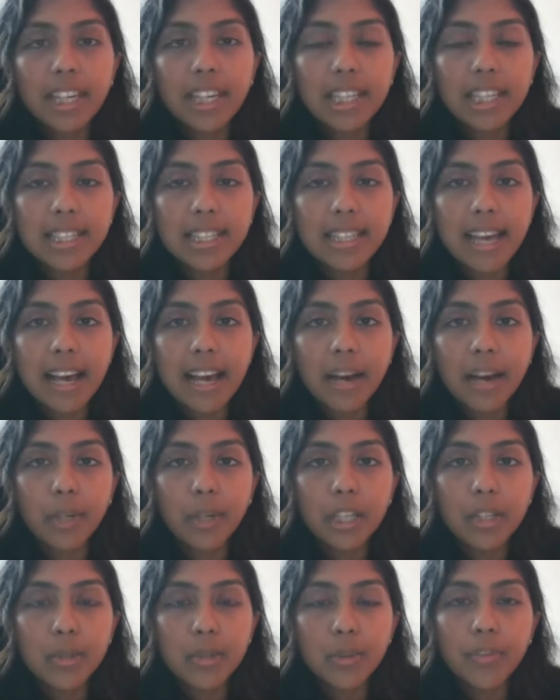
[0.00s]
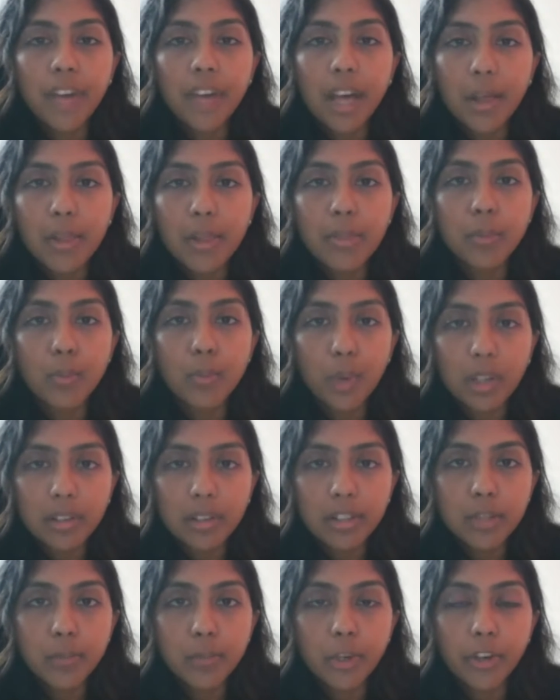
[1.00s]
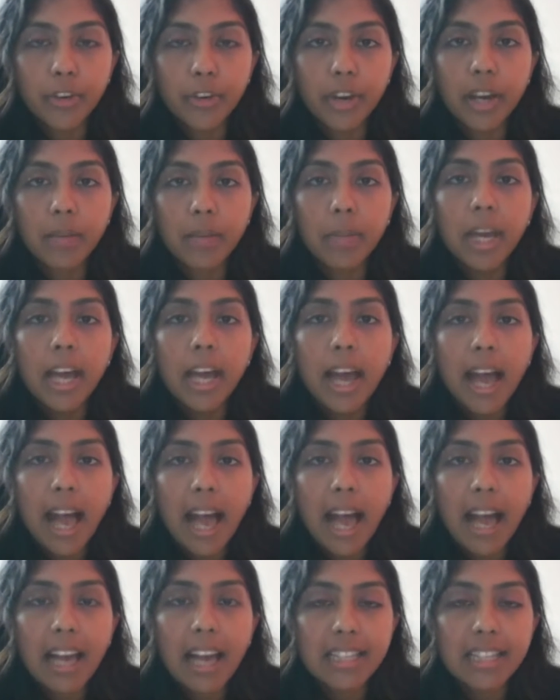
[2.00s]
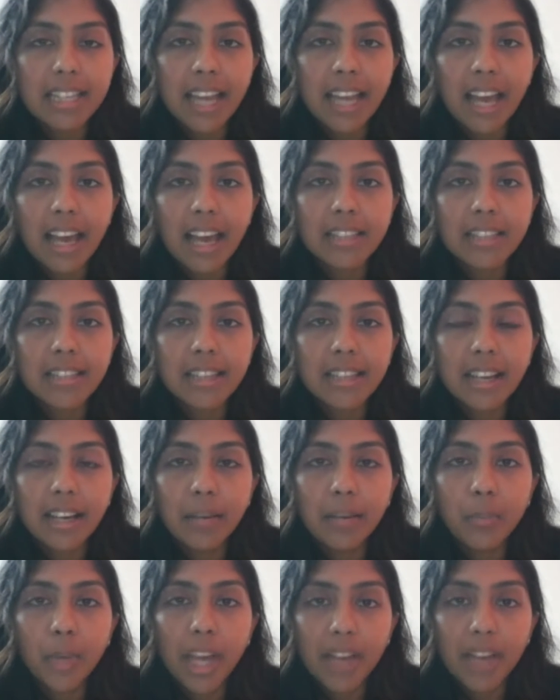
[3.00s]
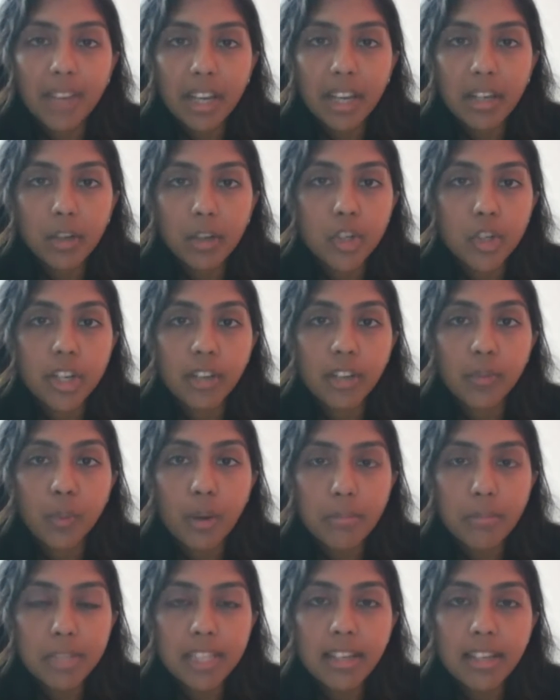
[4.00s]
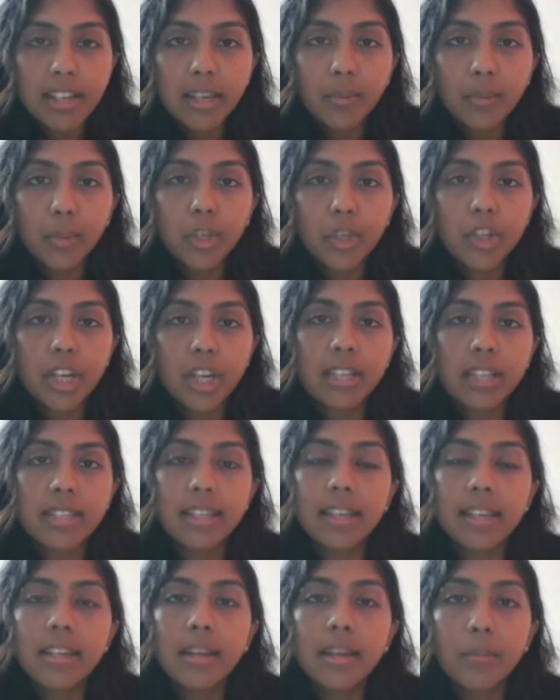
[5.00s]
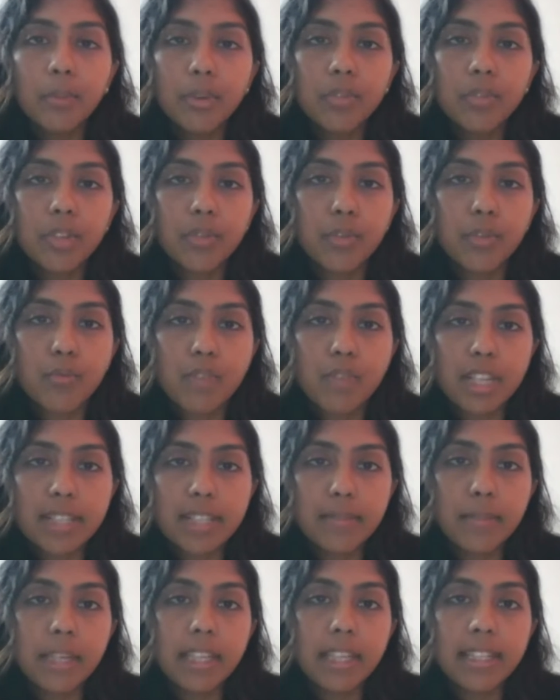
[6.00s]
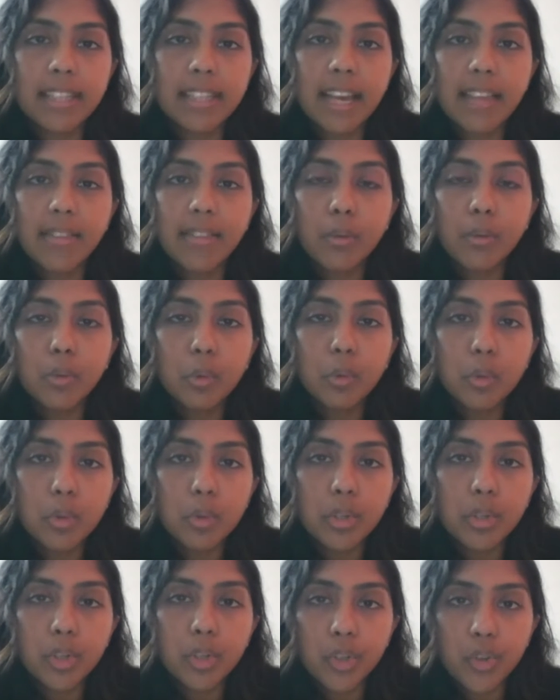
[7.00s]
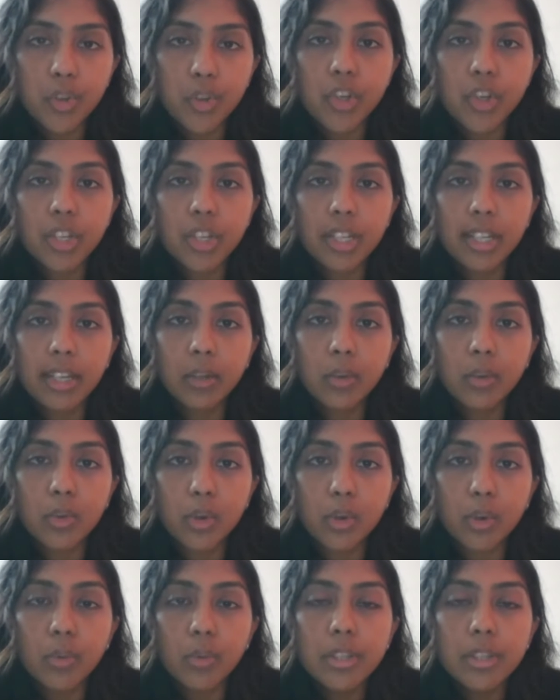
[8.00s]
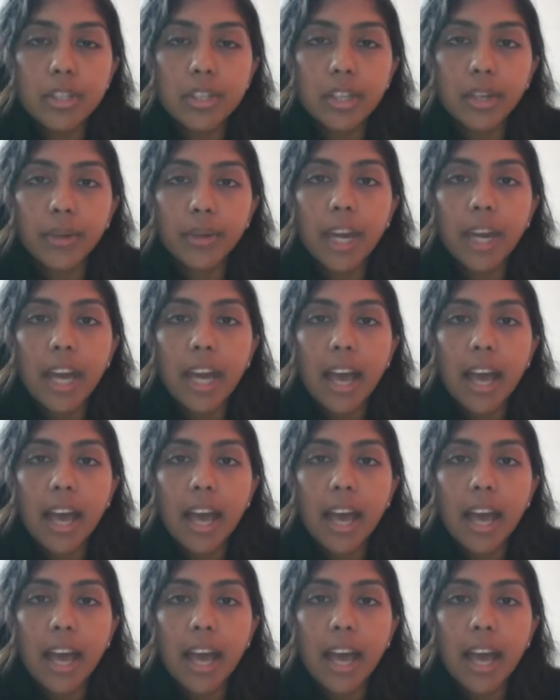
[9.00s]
is our sort of health and wellness program, and it has we have our Nourish Life website, which has a number of different recipes, and they're all nutritionally controlled. So